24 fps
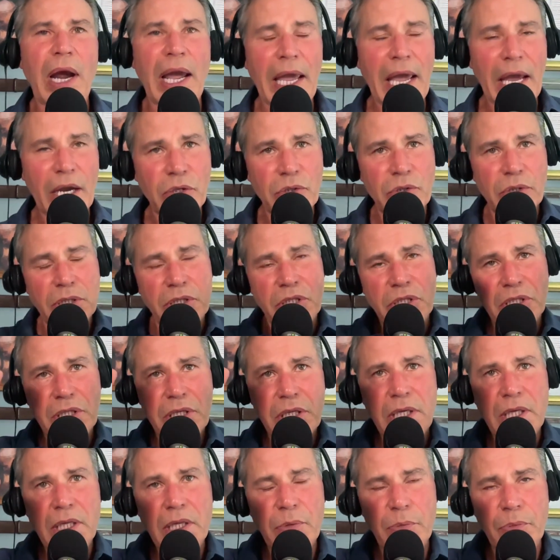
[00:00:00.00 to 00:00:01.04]
I actually
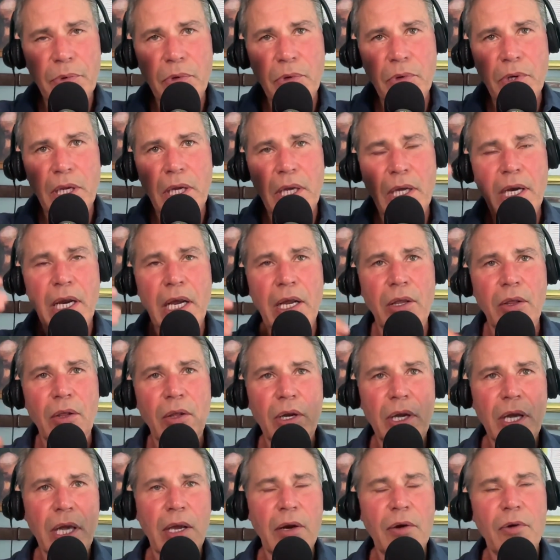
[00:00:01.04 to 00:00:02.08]
see the beauty, and I
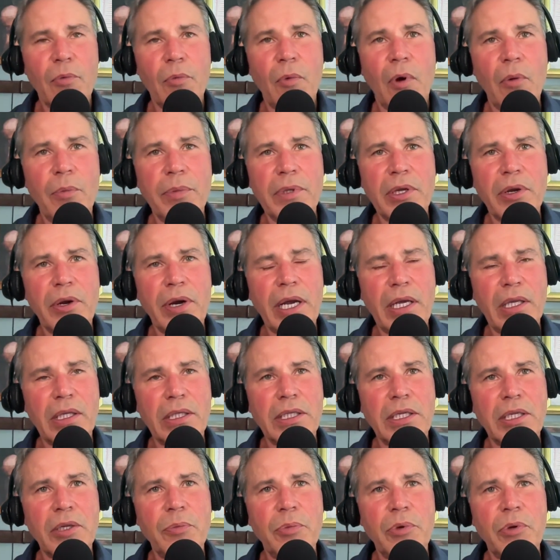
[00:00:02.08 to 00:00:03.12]
look at her momentarily. I
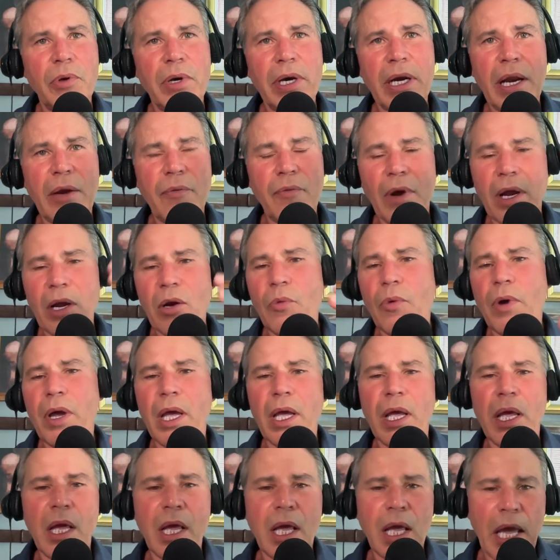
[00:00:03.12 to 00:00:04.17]
see the beauty, and right
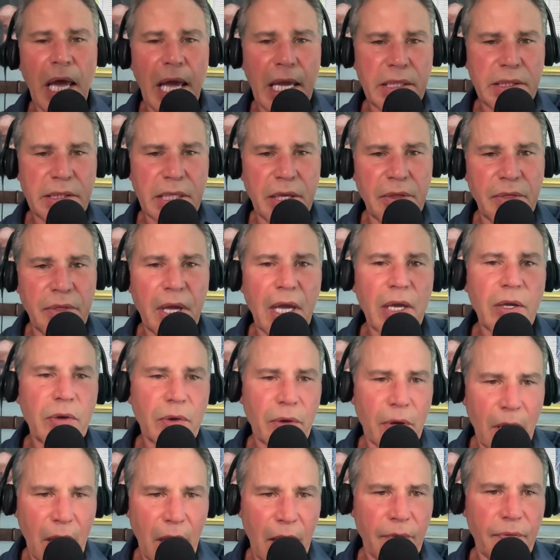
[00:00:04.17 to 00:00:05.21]
away I say, thank you,
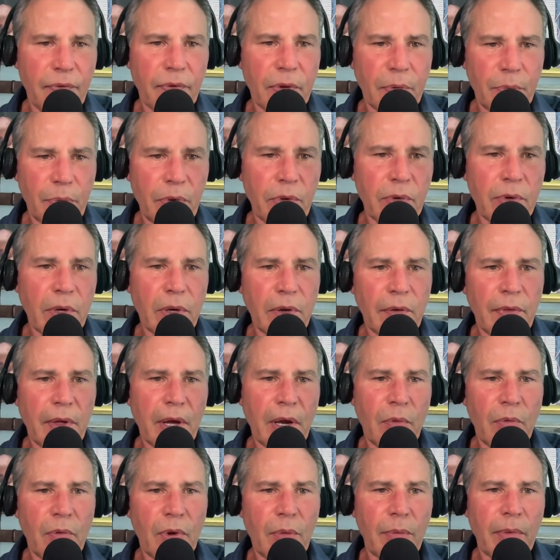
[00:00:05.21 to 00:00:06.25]
God, for the beauty of
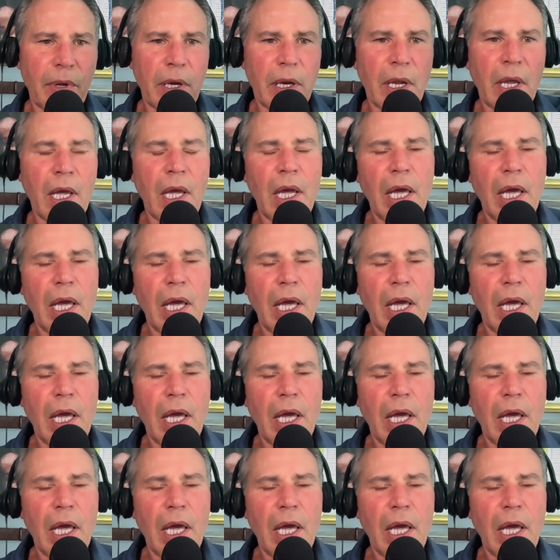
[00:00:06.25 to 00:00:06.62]
that woman.